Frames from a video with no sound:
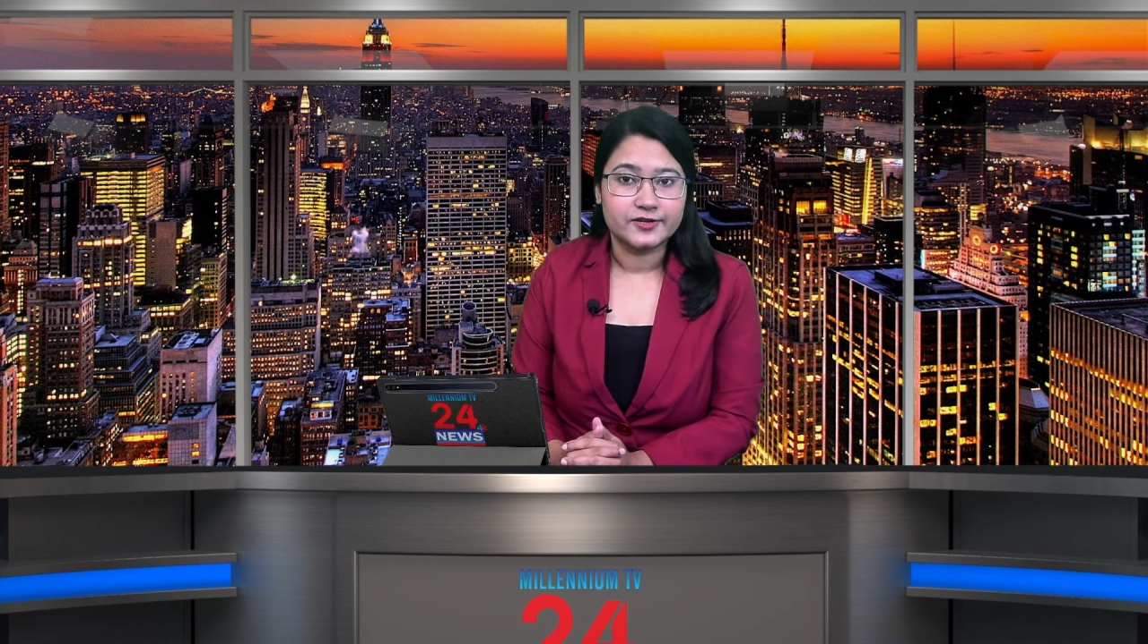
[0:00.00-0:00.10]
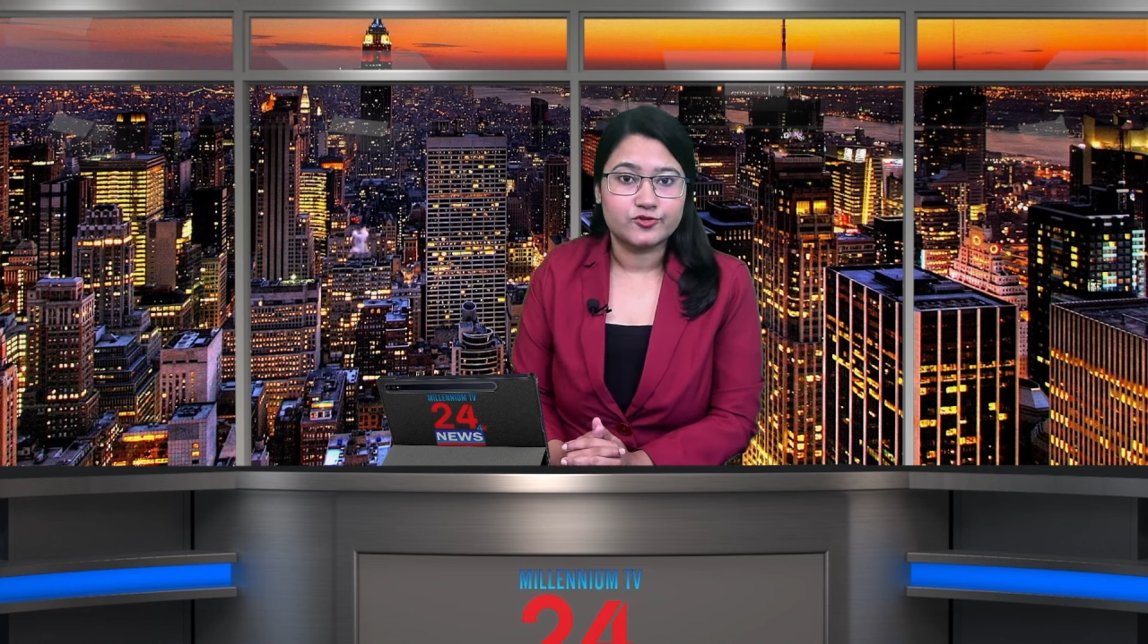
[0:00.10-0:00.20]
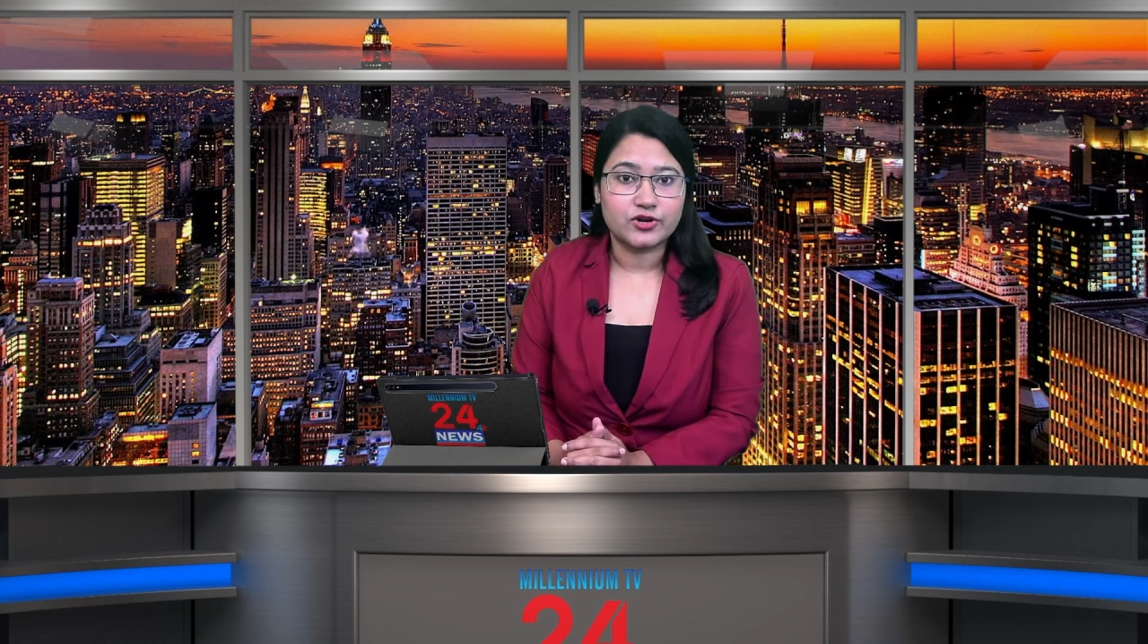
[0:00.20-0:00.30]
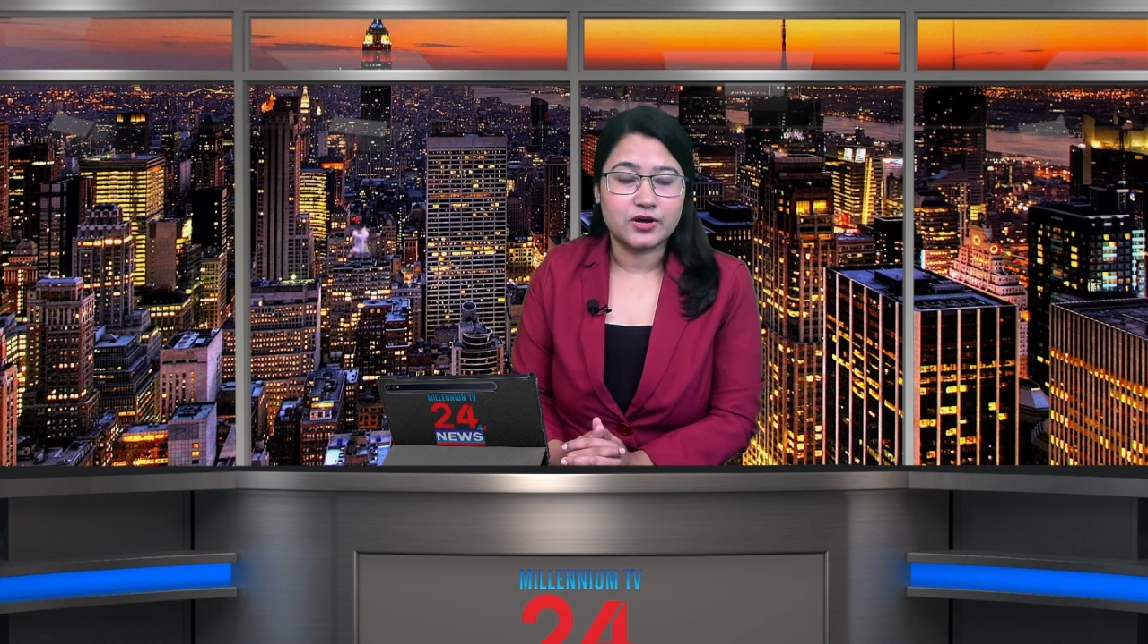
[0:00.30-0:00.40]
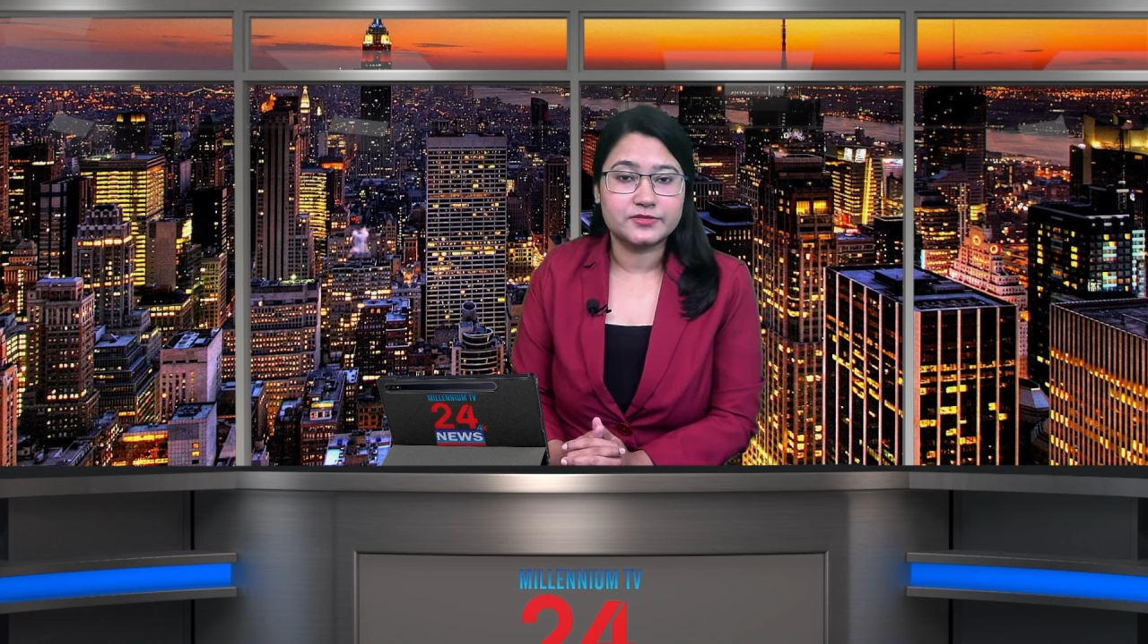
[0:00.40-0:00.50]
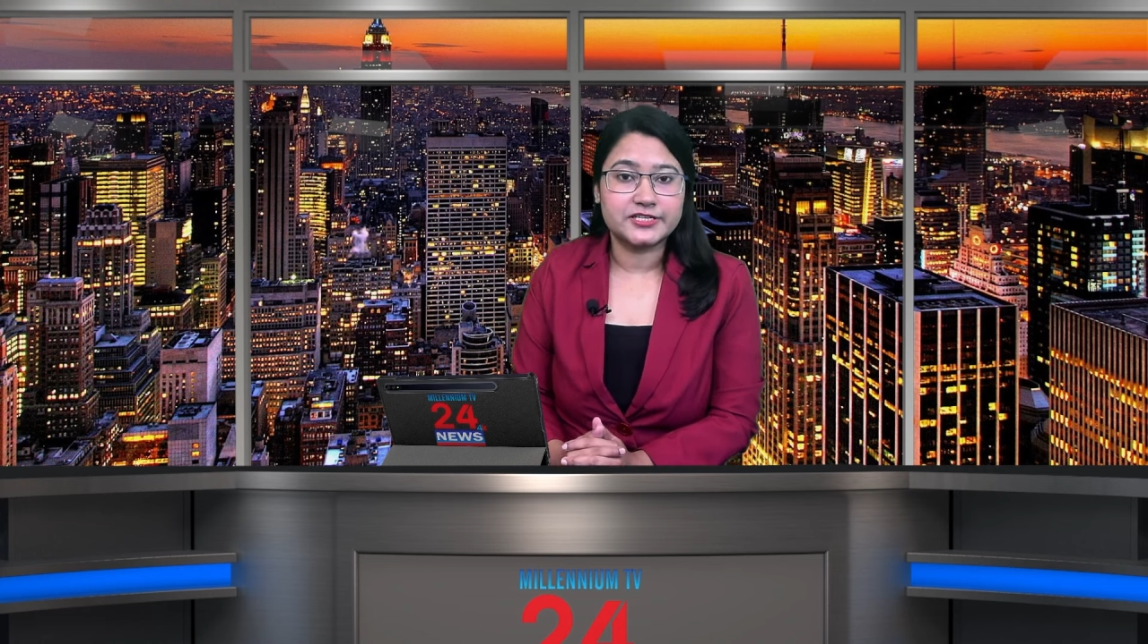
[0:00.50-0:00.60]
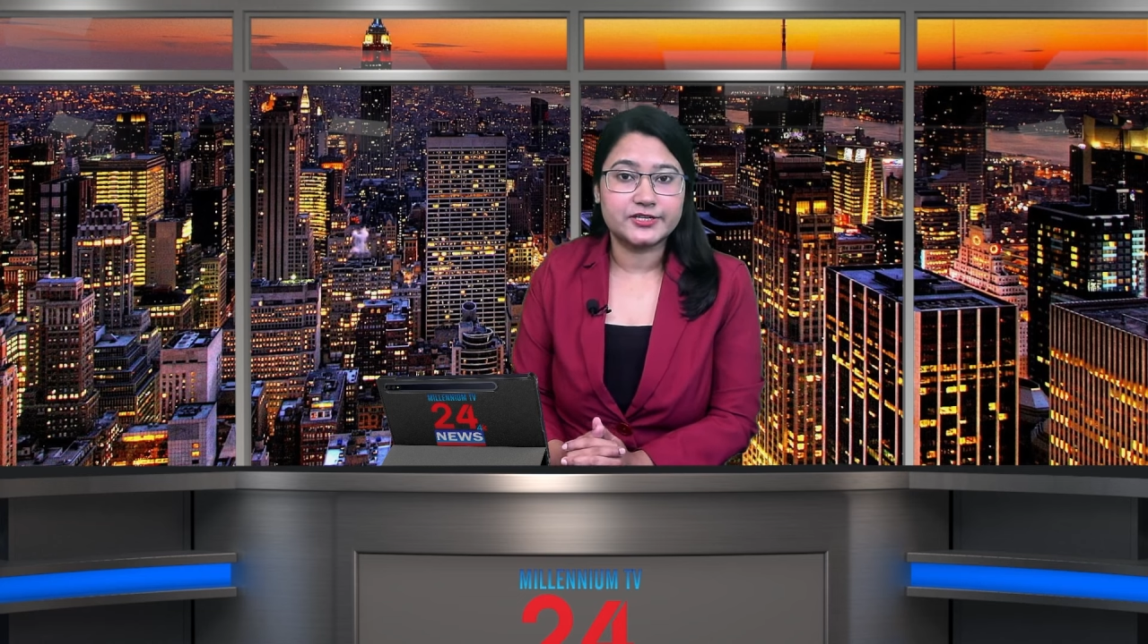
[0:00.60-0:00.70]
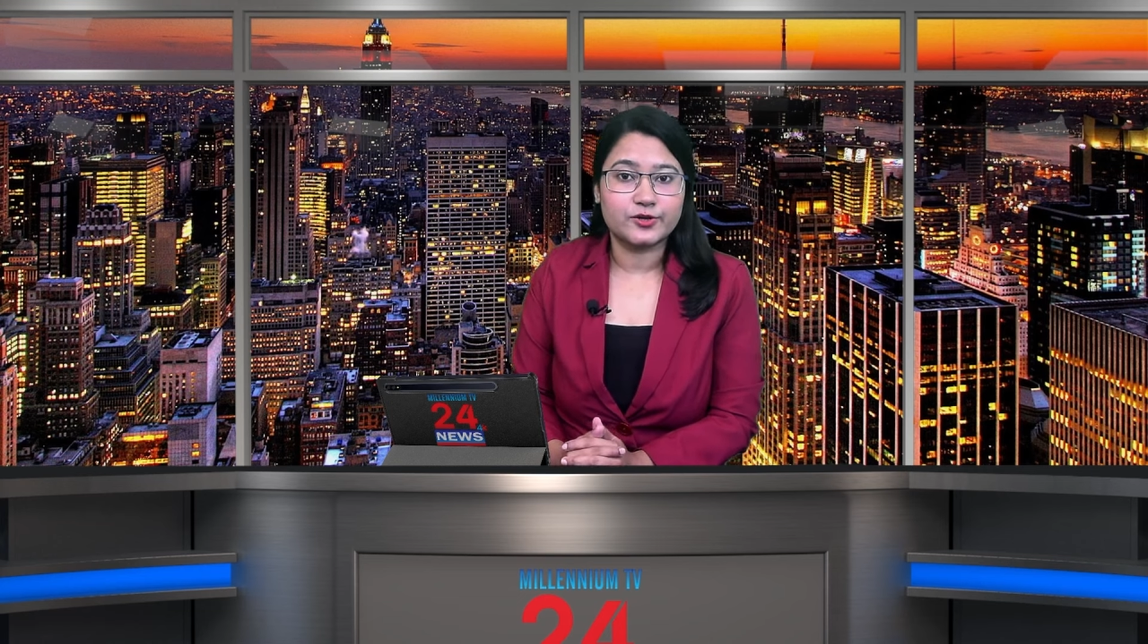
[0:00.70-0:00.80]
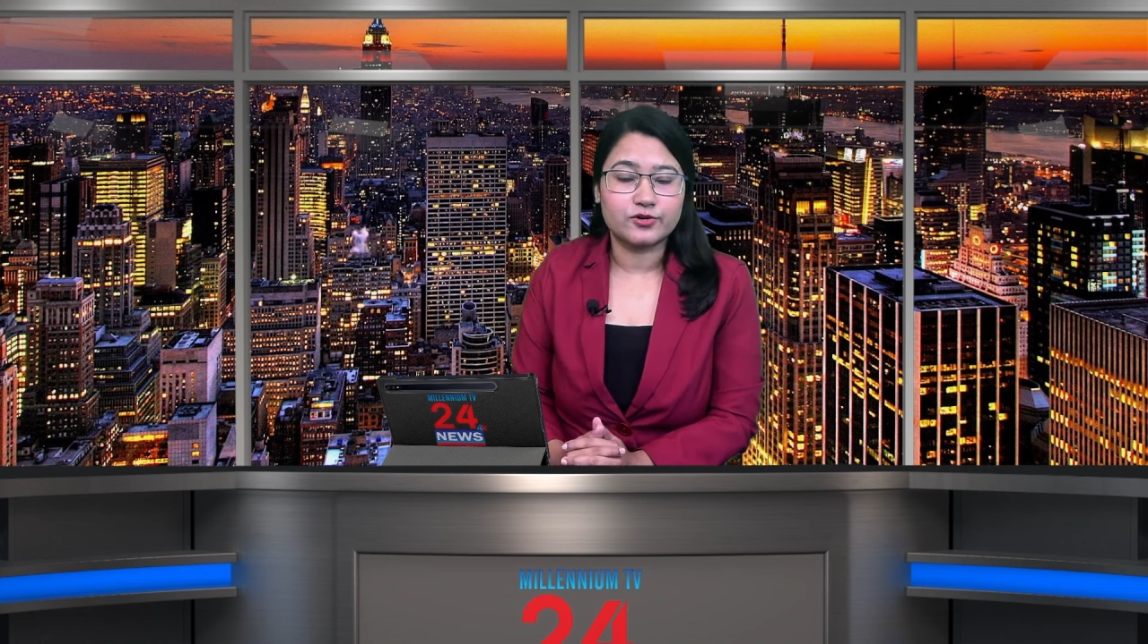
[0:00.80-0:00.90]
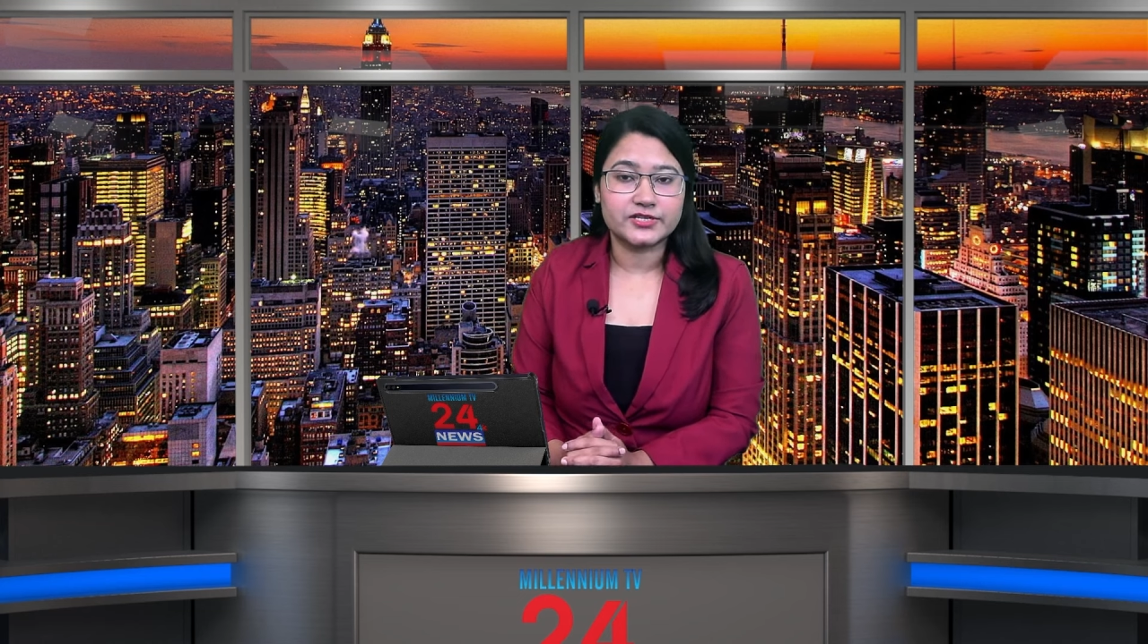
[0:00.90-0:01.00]
Trump did
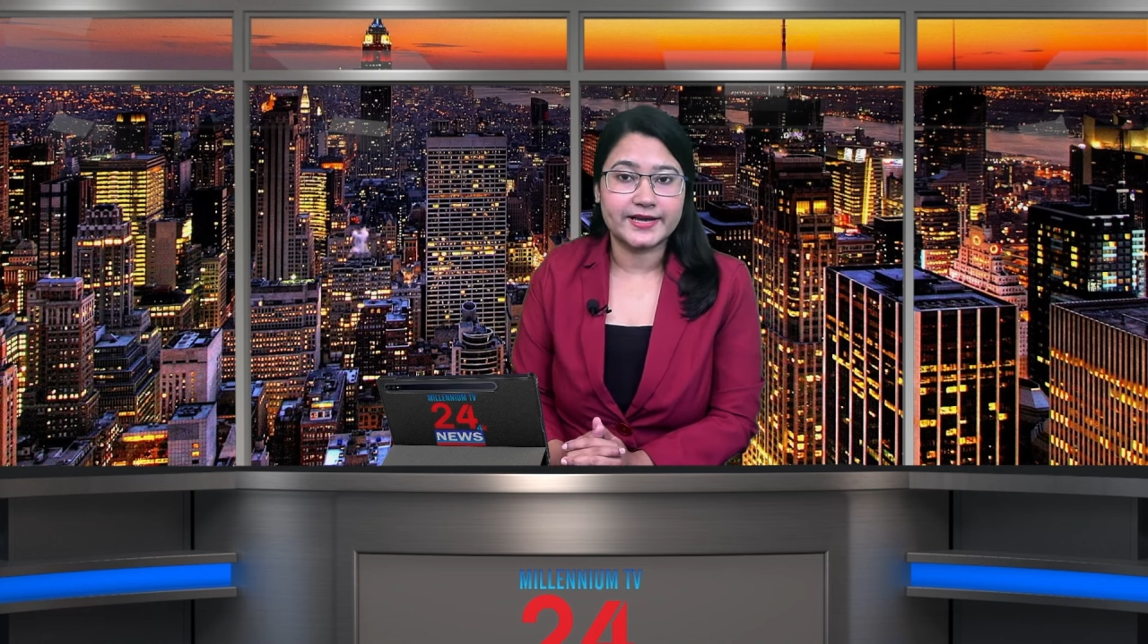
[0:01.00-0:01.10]
not